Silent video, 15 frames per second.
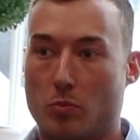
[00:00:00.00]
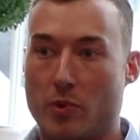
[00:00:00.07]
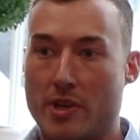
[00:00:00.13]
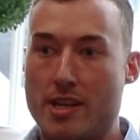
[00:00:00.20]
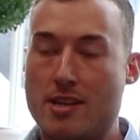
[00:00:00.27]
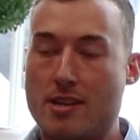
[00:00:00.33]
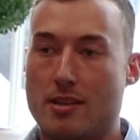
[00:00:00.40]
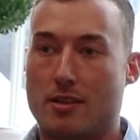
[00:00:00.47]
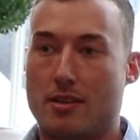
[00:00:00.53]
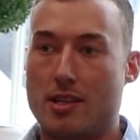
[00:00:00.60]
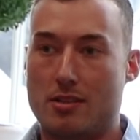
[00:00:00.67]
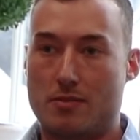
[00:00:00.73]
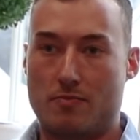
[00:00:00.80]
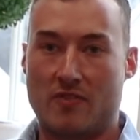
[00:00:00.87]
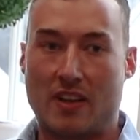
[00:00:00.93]

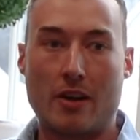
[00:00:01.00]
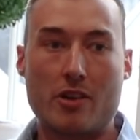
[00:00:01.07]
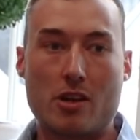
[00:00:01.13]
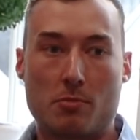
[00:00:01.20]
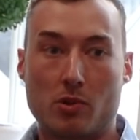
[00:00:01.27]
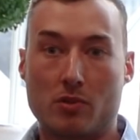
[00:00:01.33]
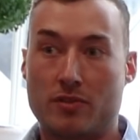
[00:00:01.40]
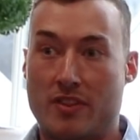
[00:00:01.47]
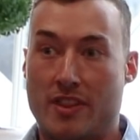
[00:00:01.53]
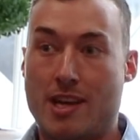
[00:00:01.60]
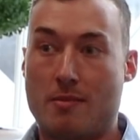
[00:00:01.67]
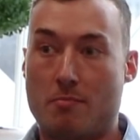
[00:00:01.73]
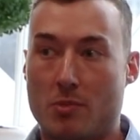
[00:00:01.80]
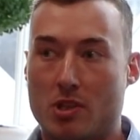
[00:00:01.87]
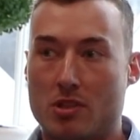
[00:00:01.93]
It's valuable for
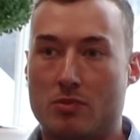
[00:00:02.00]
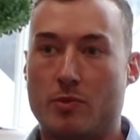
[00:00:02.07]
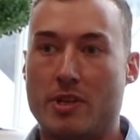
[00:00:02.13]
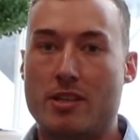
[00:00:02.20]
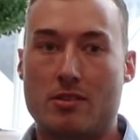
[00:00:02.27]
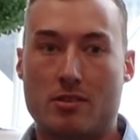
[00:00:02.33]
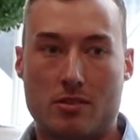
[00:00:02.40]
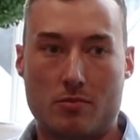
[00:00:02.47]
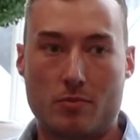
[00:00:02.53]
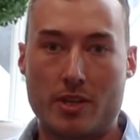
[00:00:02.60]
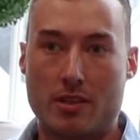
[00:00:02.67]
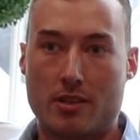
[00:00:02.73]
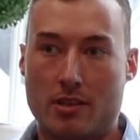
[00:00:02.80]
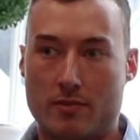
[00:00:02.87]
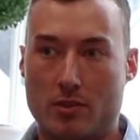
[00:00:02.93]
them because
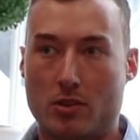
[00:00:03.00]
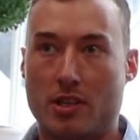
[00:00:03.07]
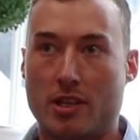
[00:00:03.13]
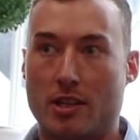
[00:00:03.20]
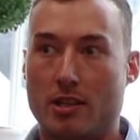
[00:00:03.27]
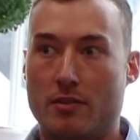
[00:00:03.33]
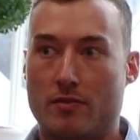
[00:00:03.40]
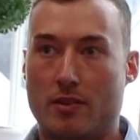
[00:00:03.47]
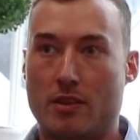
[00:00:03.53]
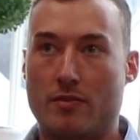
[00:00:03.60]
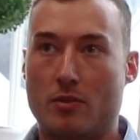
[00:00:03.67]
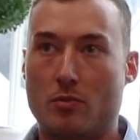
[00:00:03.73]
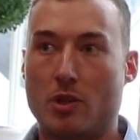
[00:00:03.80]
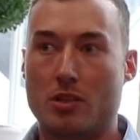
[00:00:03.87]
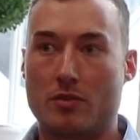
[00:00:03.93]
we can have a look at it, and
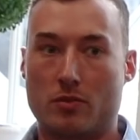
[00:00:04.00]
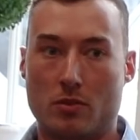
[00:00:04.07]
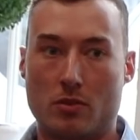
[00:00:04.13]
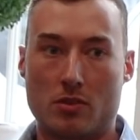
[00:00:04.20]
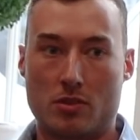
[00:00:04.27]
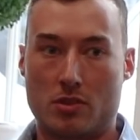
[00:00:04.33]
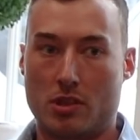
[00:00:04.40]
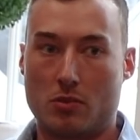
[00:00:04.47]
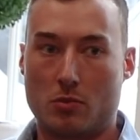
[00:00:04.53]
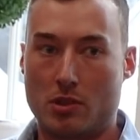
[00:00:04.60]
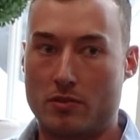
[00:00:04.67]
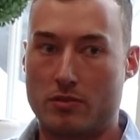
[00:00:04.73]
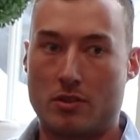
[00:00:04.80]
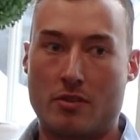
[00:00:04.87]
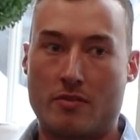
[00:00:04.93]
if it works for us, it'll
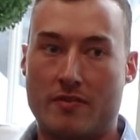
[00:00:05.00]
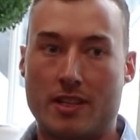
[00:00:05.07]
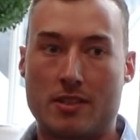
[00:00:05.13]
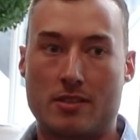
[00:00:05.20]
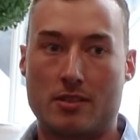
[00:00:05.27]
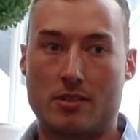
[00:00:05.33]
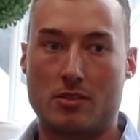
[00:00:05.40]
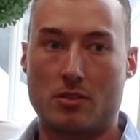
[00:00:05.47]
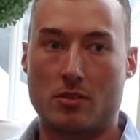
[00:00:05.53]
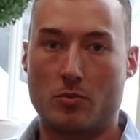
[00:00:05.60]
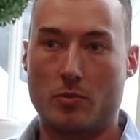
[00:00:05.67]
work for our investors. So